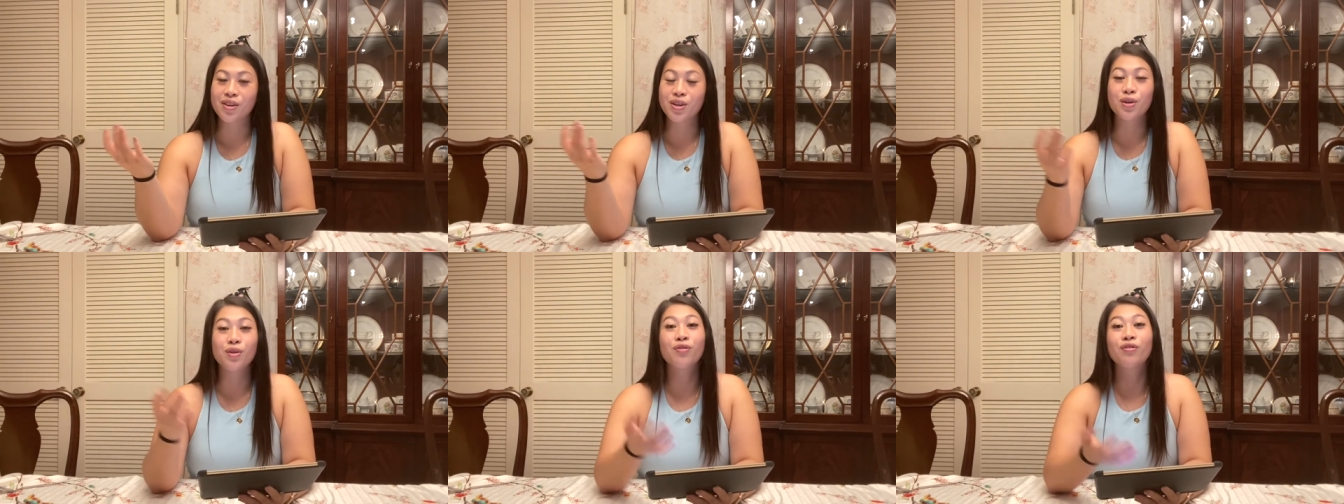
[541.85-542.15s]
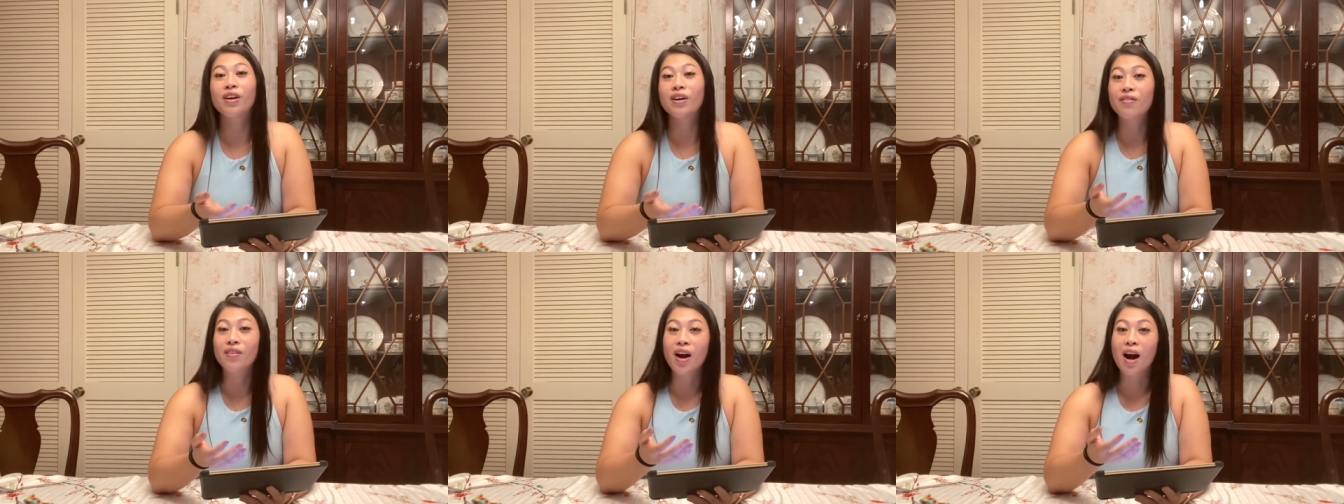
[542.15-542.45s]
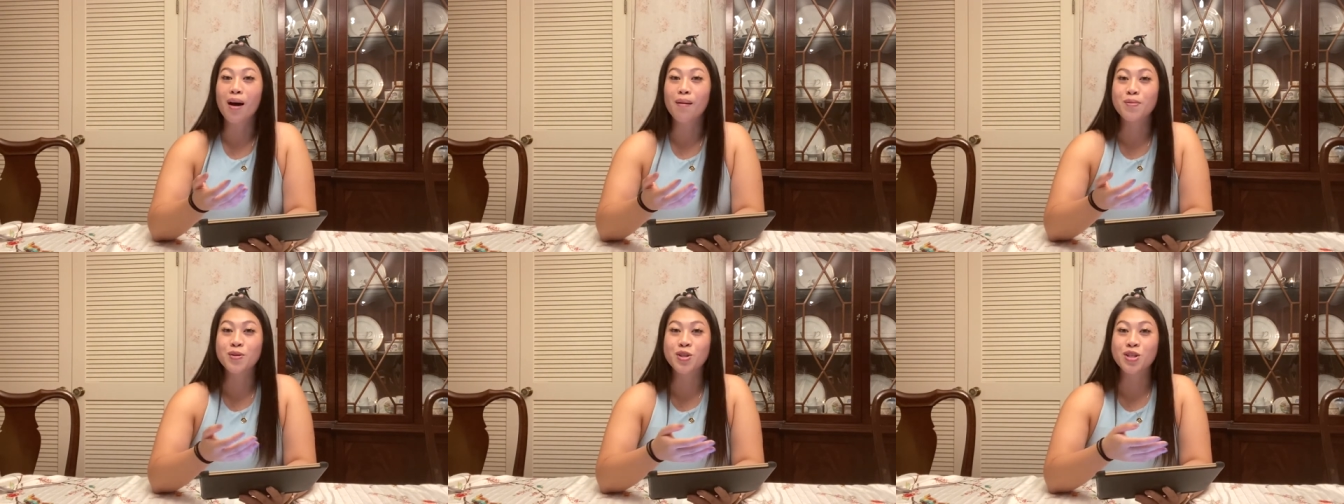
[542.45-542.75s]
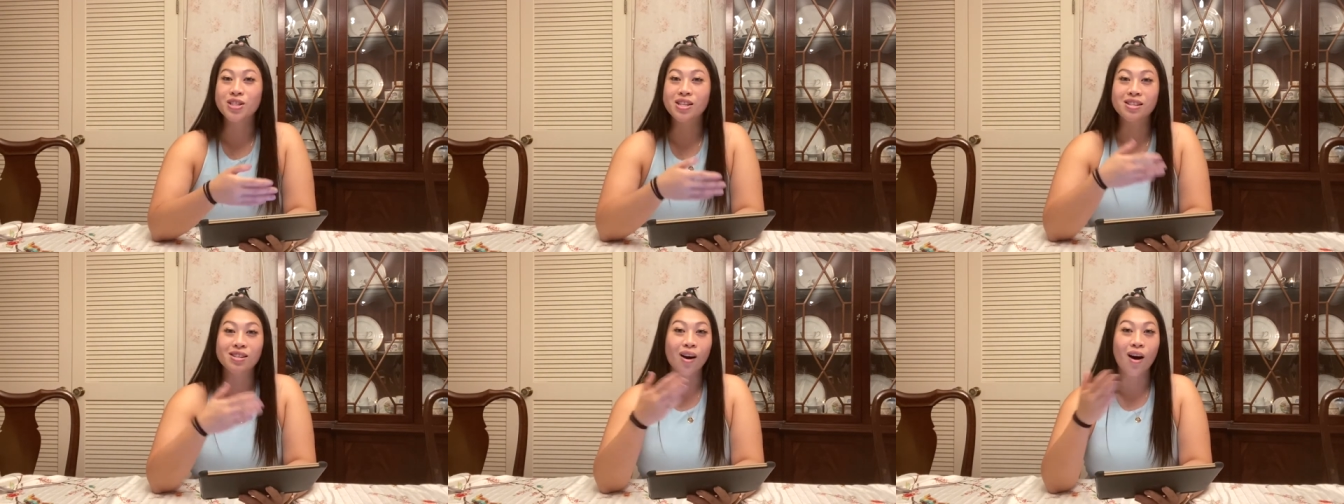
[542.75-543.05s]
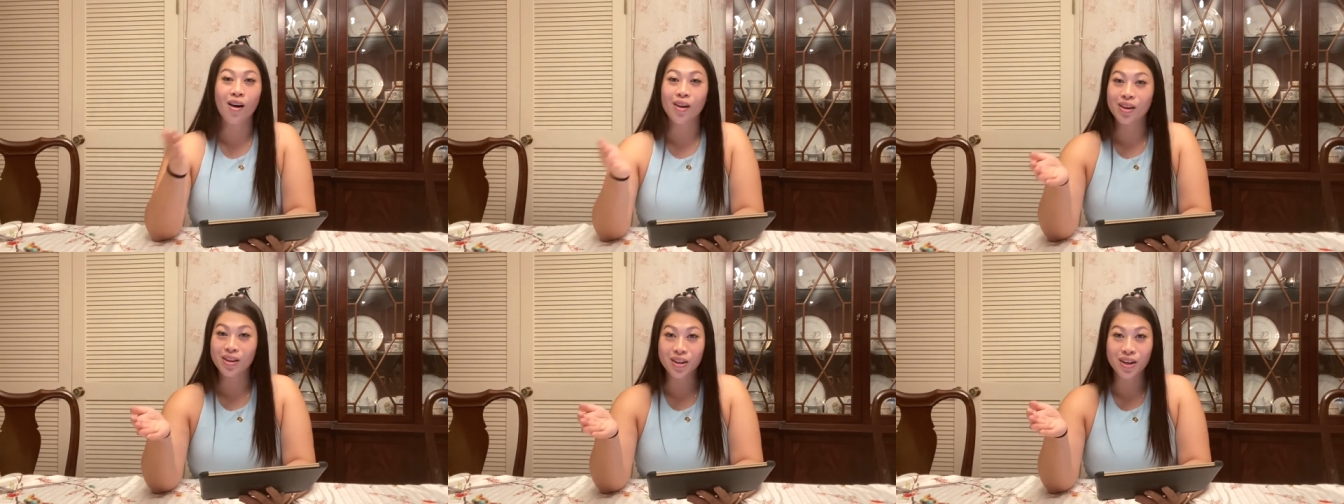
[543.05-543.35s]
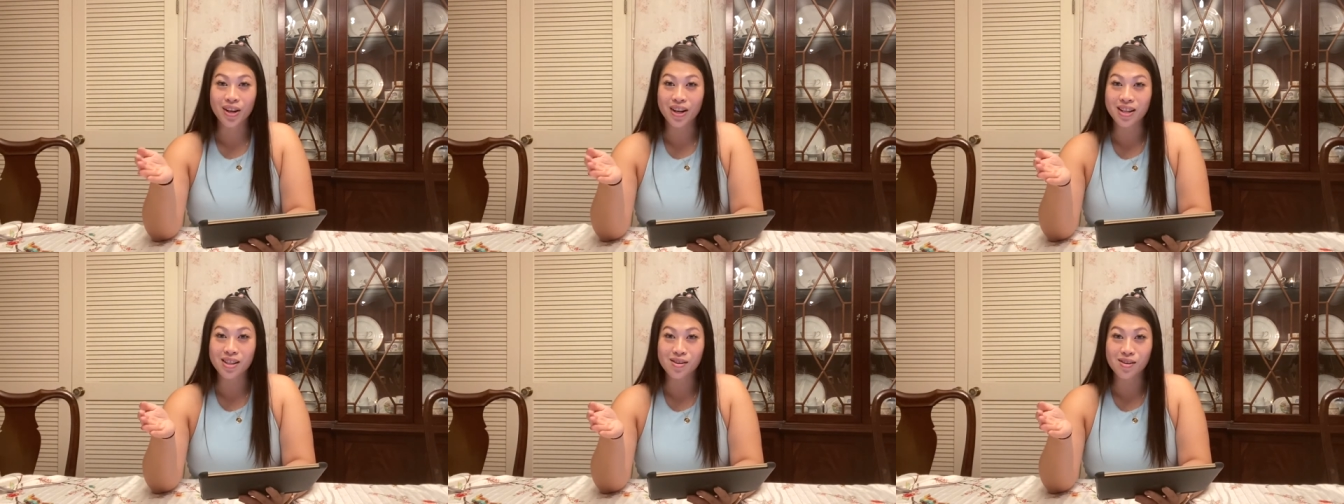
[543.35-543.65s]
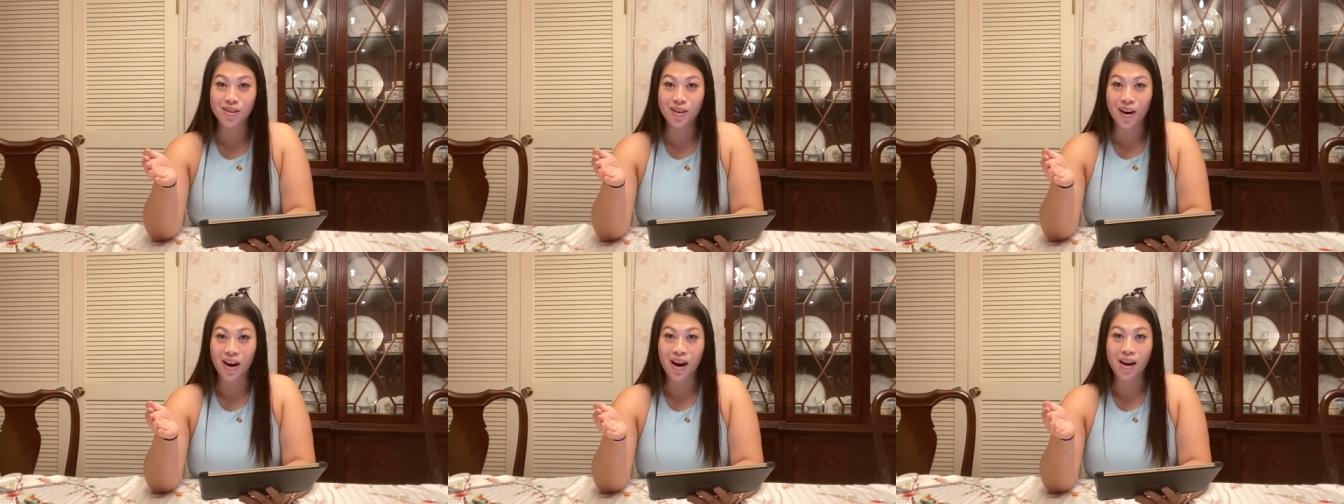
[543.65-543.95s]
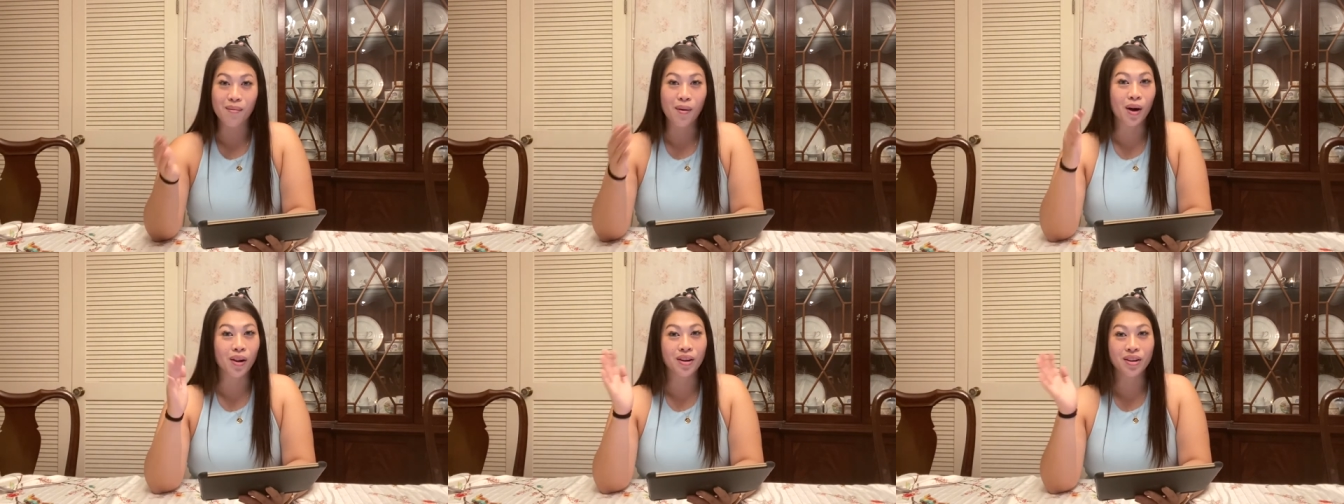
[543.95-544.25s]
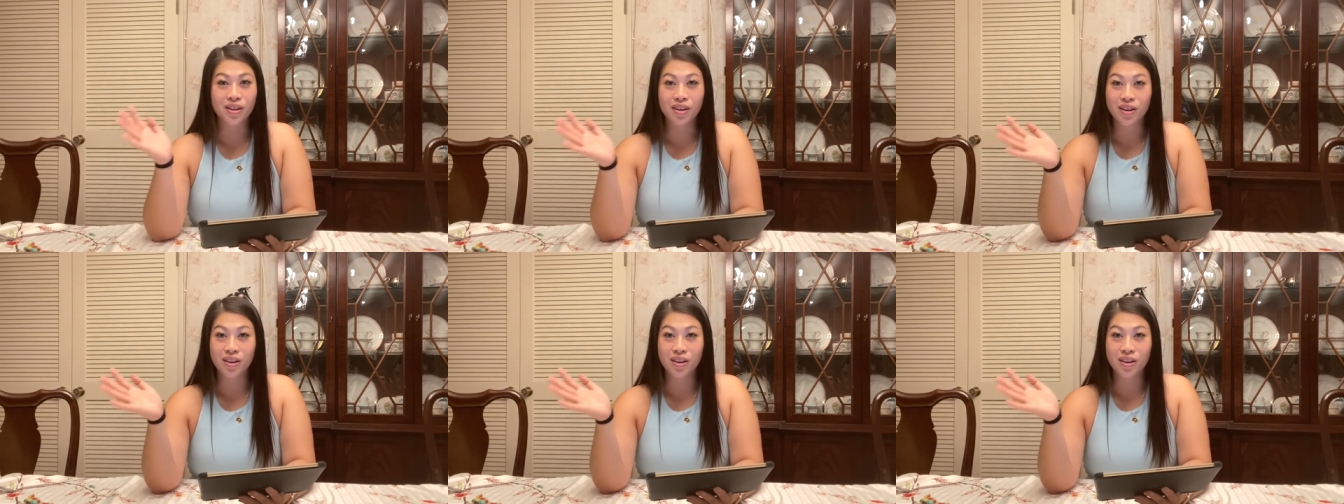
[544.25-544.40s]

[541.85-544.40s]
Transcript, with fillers: new flavor options. It's all on their Instagram, all on